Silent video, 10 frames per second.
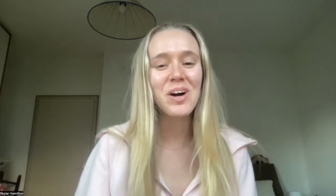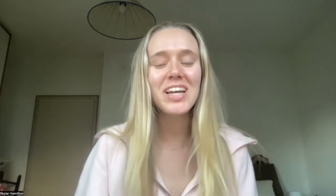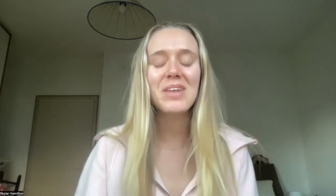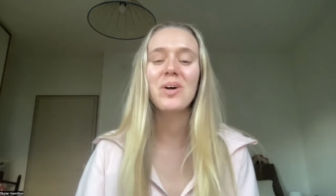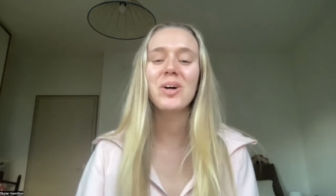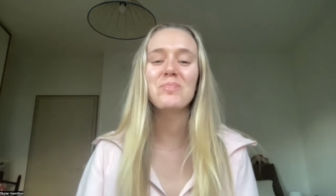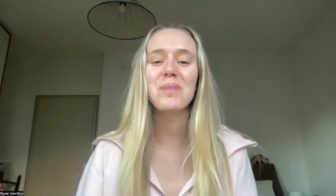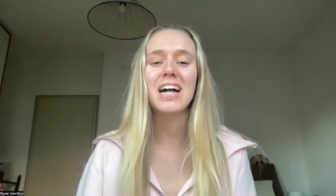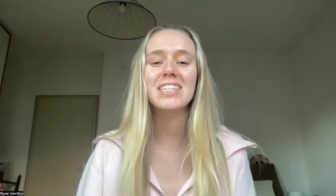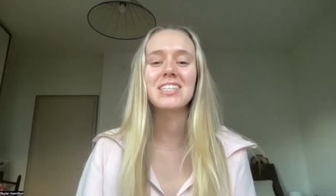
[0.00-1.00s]
everyone, and welcome
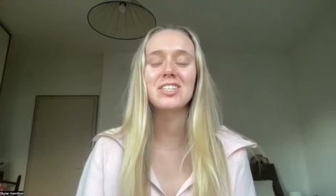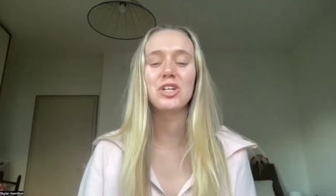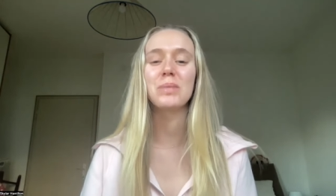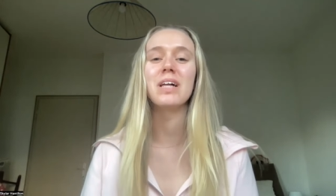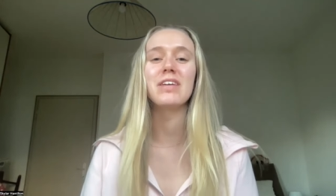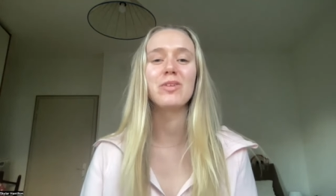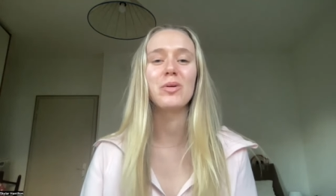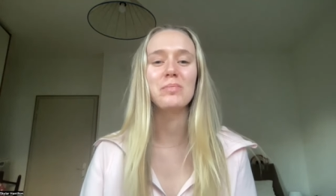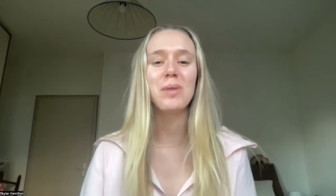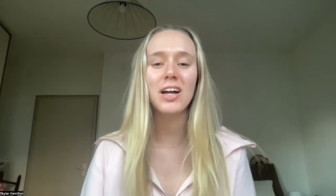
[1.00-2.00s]
back to the Dream Life
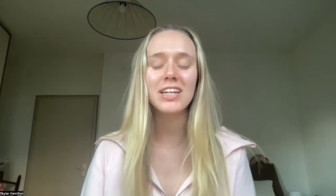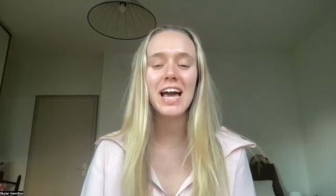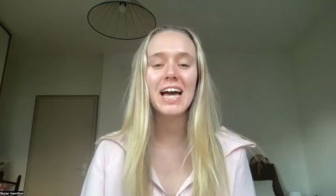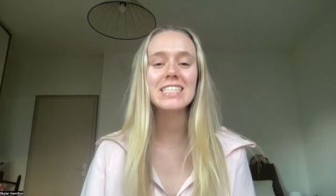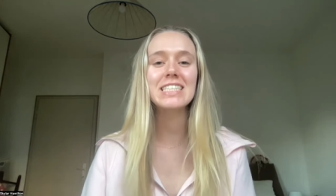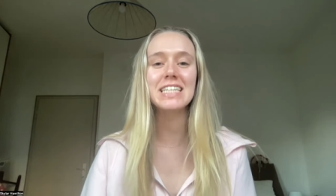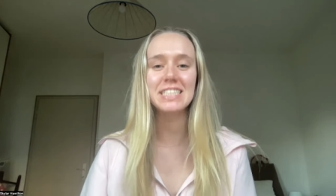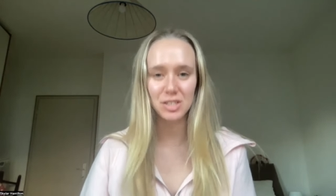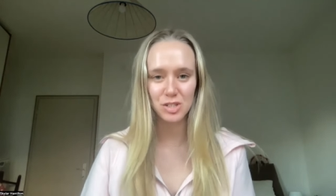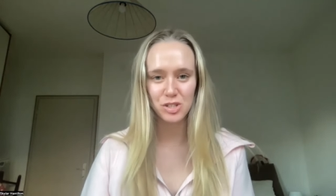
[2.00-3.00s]
Loading Podcast,
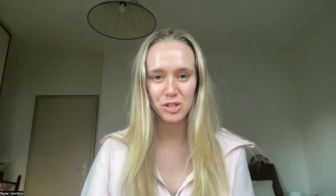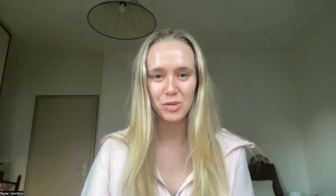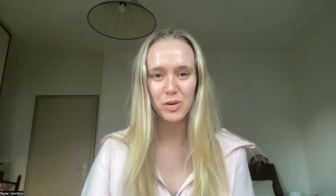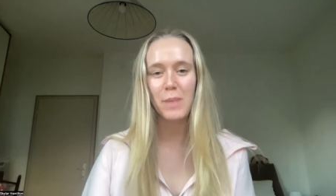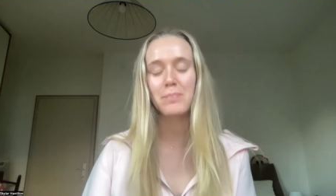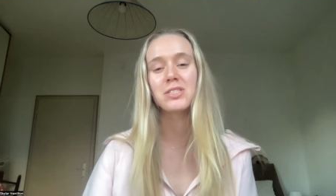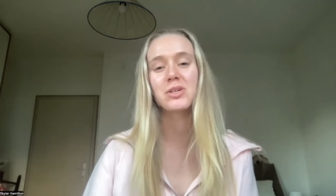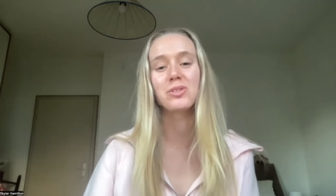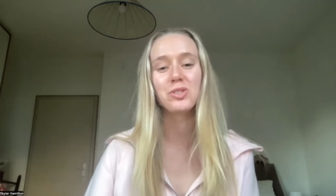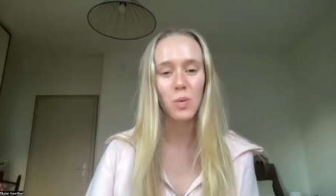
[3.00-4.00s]
Season 2,
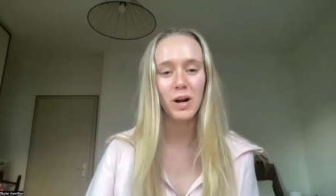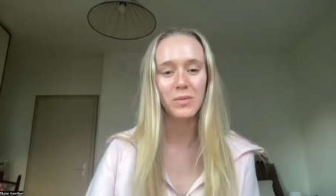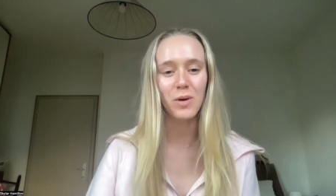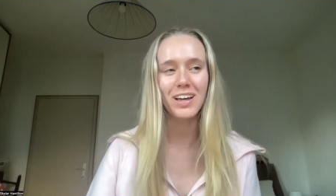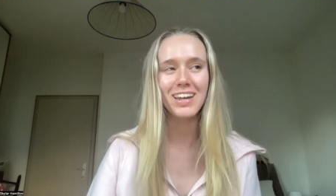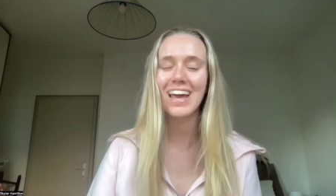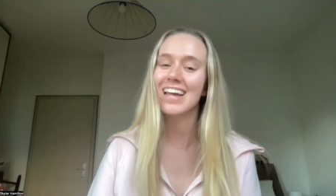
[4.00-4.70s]
Episode 21.